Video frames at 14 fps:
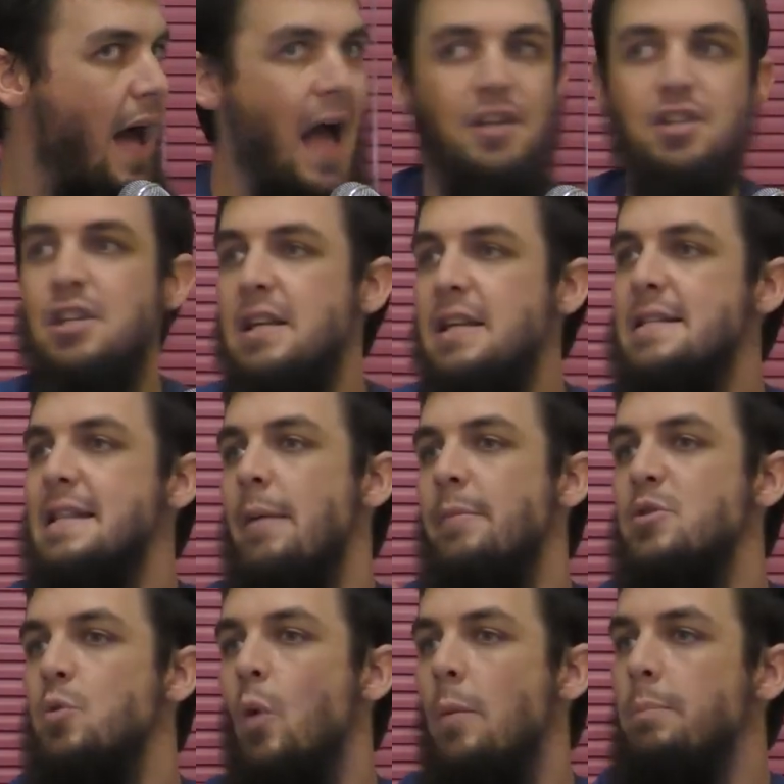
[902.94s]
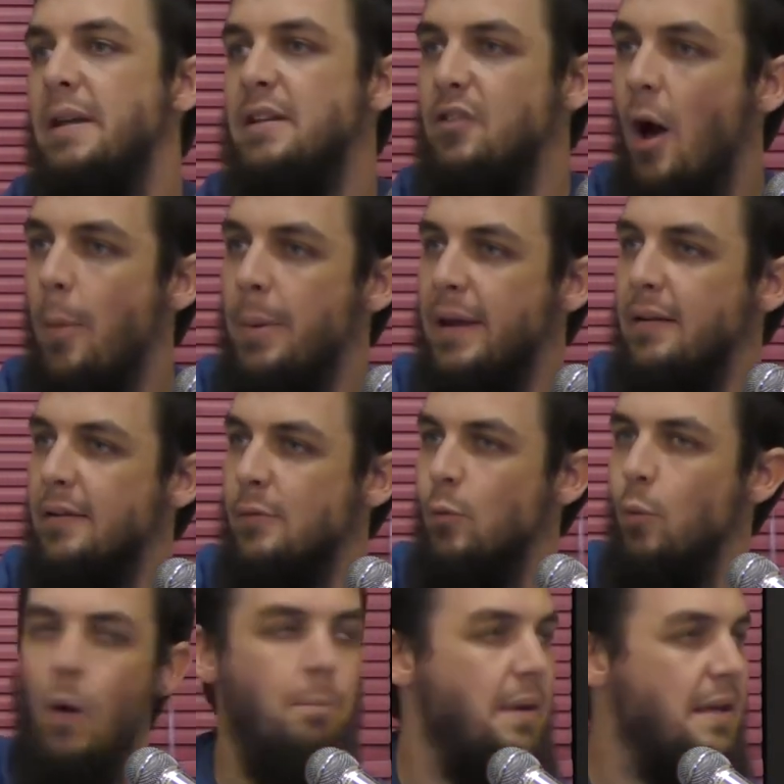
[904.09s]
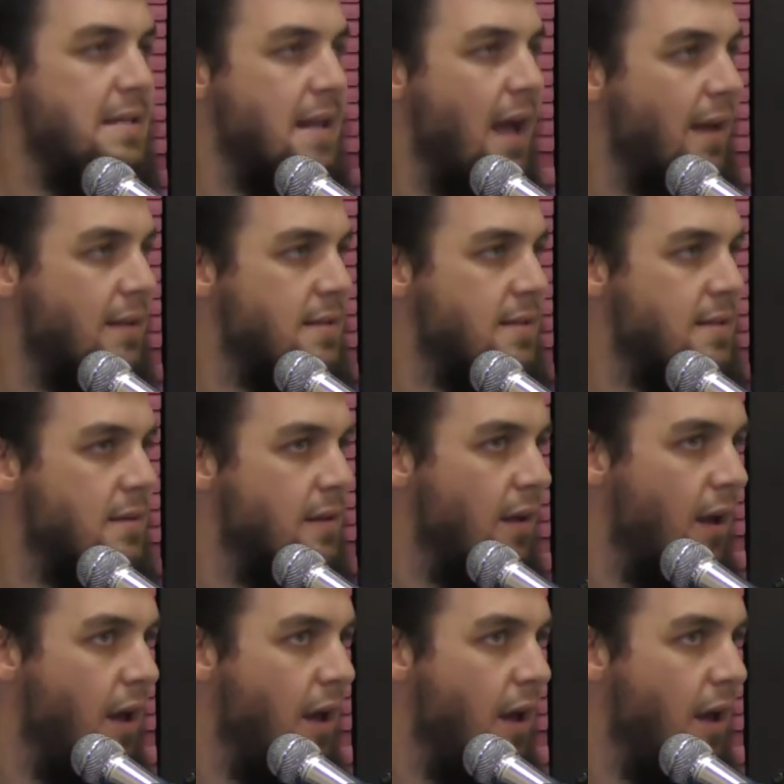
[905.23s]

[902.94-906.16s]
actually Islam is one big topic. one big science.